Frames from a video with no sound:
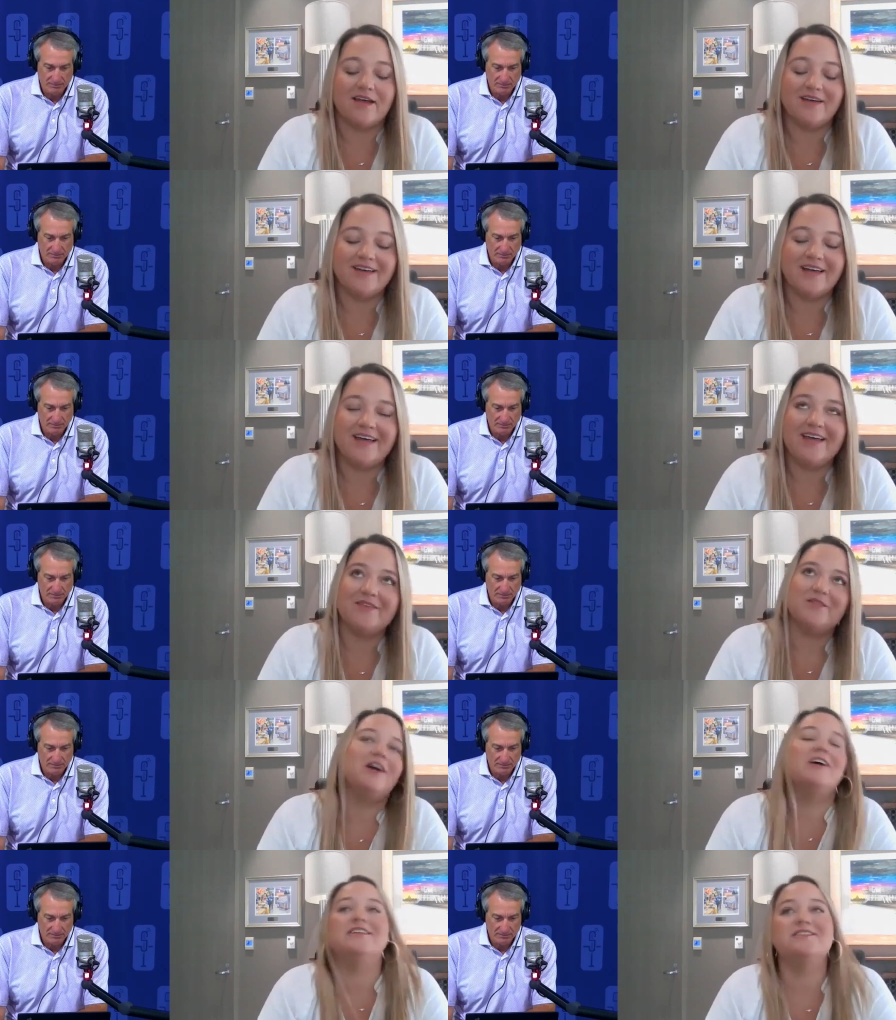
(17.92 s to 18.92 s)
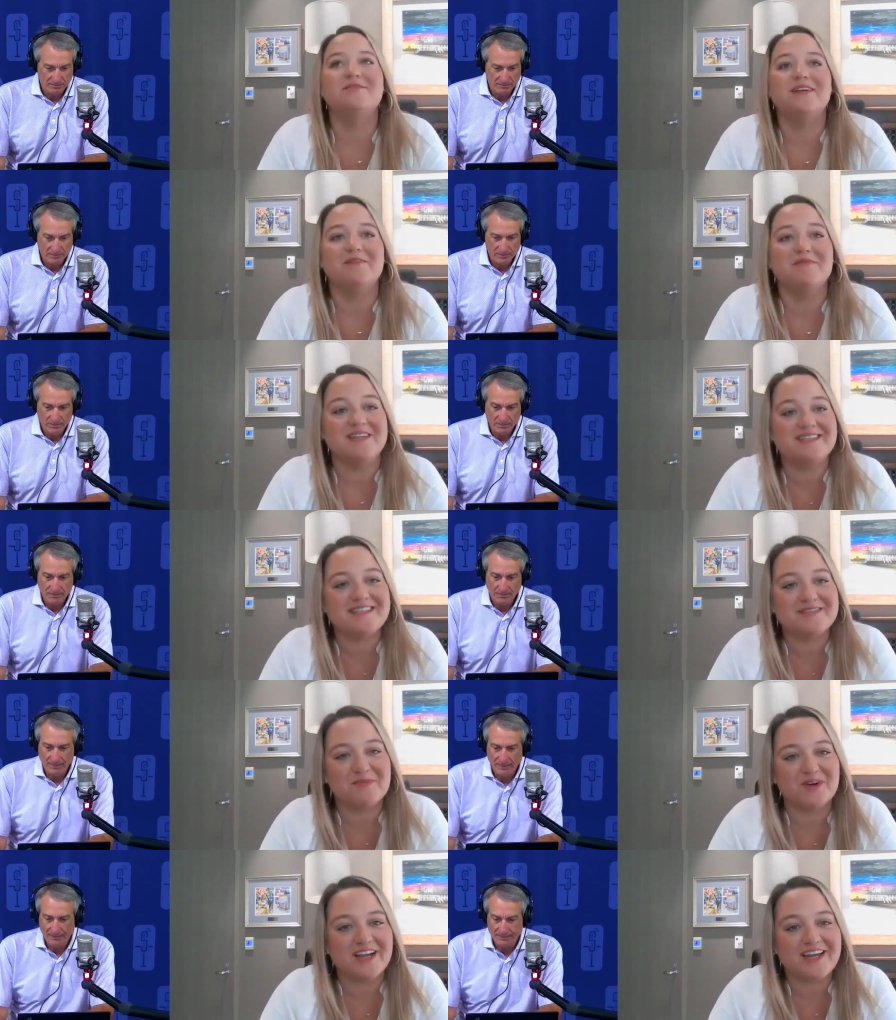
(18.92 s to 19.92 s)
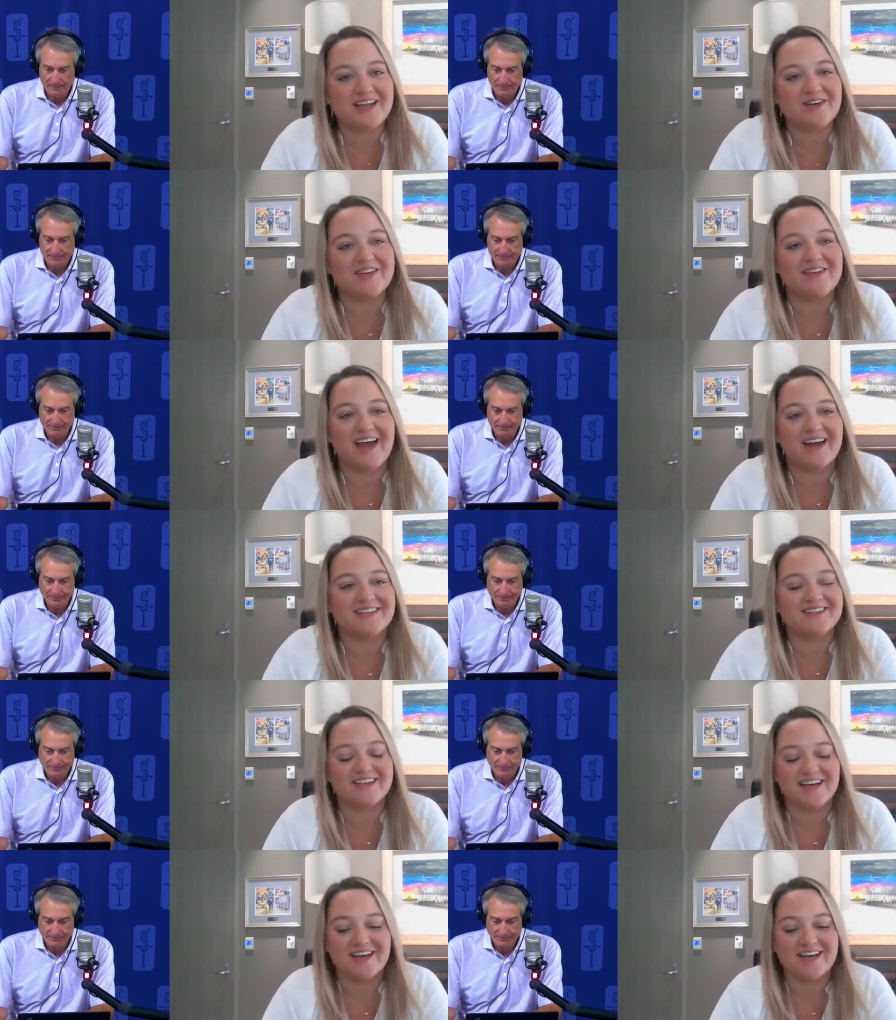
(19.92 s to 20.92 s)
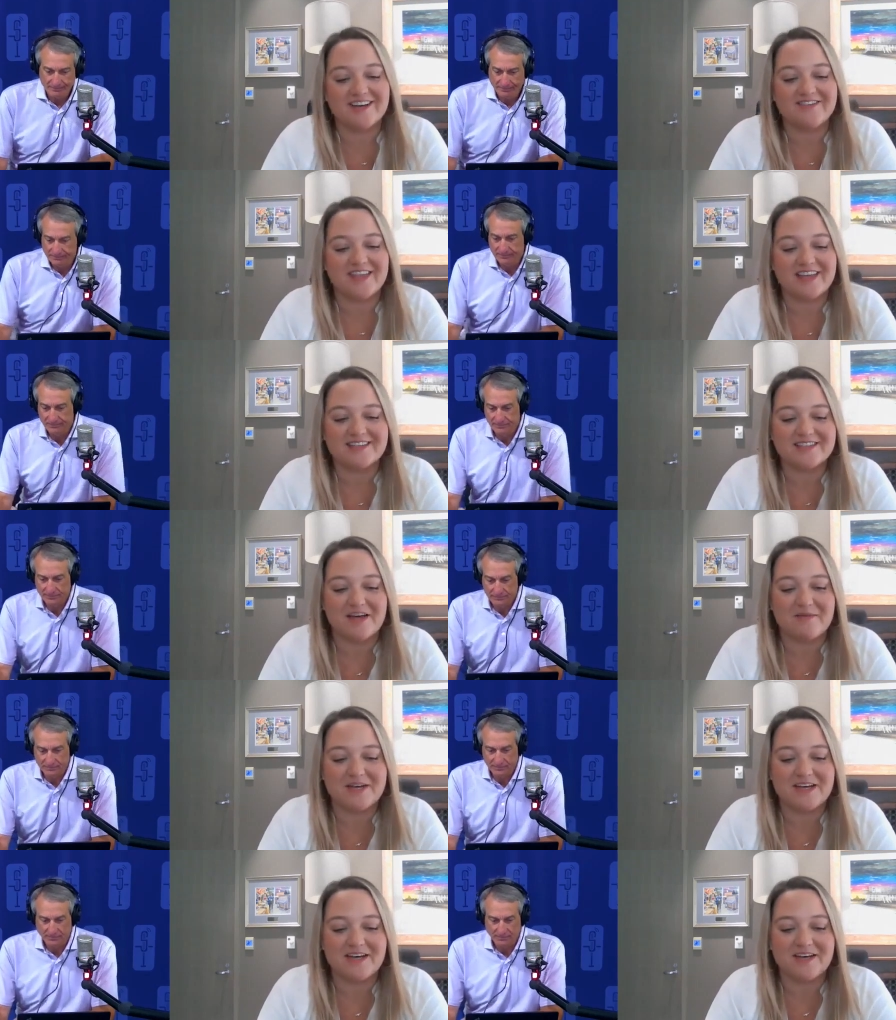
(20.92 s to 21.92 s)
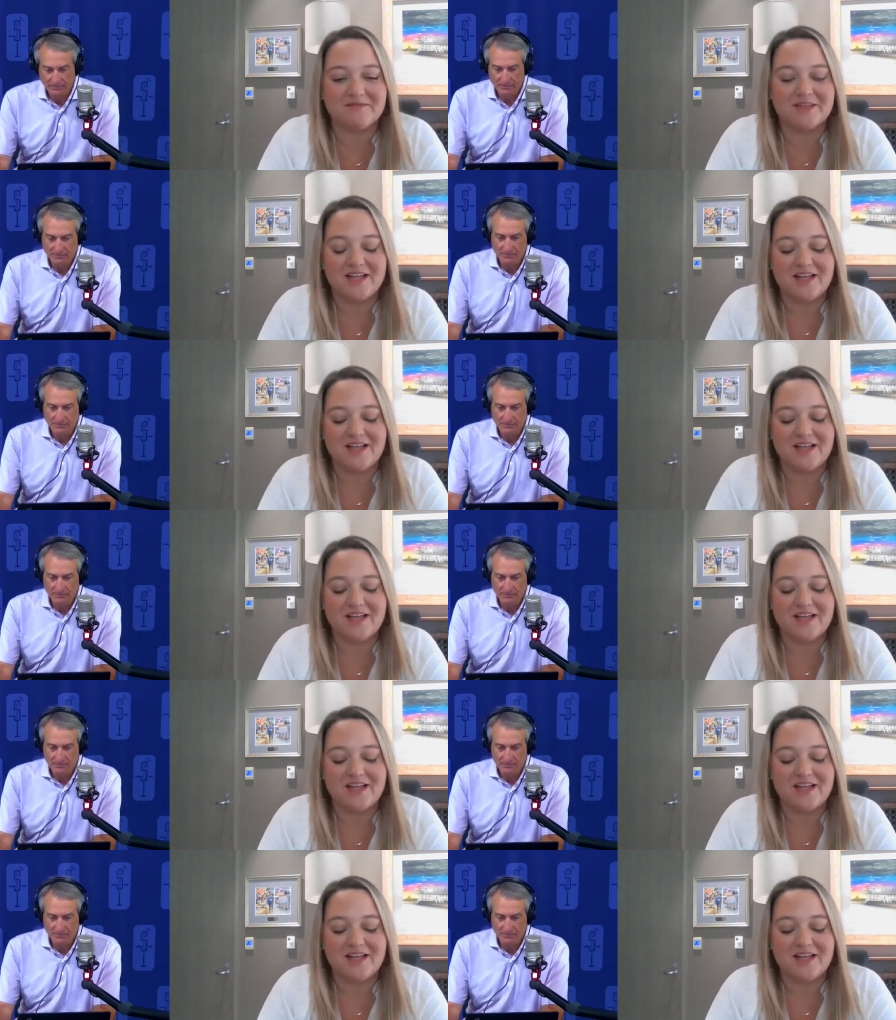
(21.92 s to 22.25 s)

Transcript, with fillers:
Speaker 1: Okay, well, it's been a busy spring. We've had a ton of things coming up.